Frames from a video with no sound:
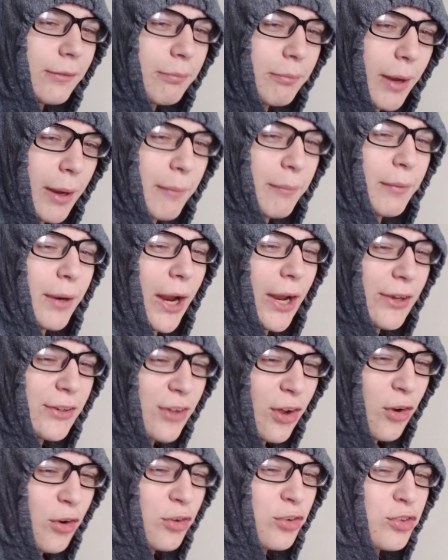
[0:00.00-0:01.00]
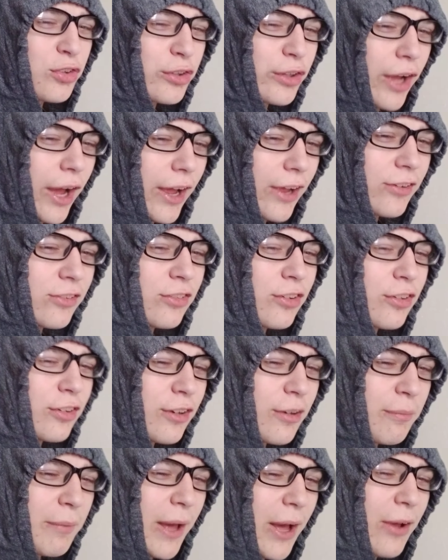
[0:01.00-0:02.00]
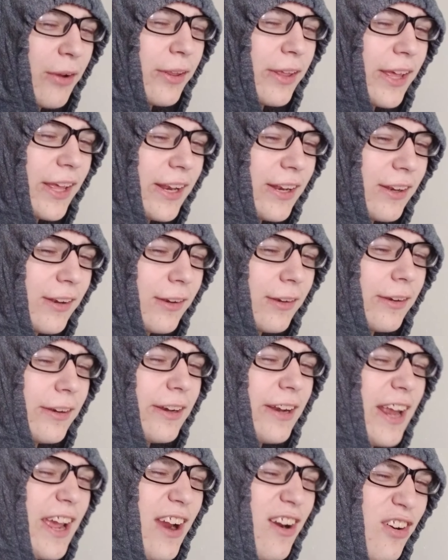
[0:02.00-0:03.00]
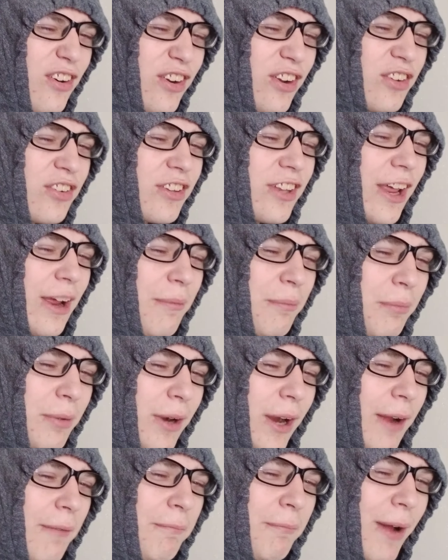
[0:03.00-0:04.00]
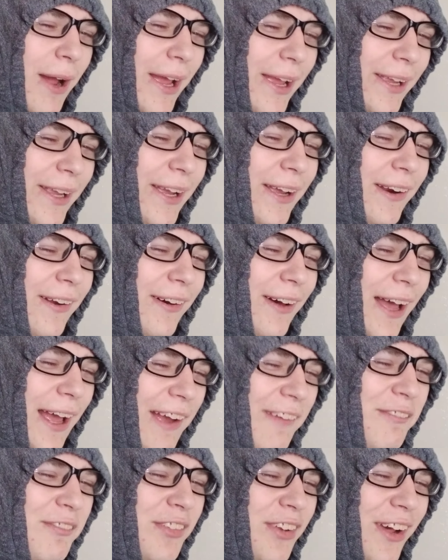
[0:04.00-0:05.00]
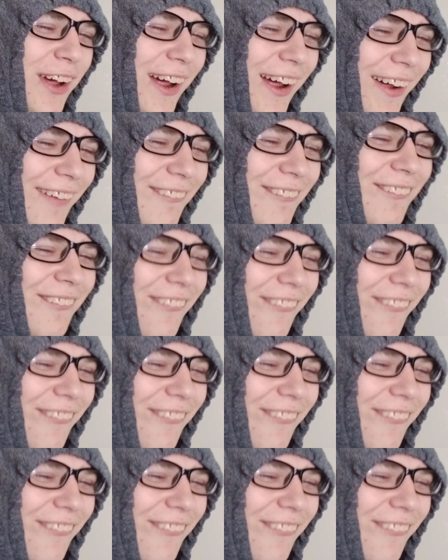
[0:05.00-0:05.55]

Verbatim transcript: Remember I told you guys just about in near December I might get a laptop?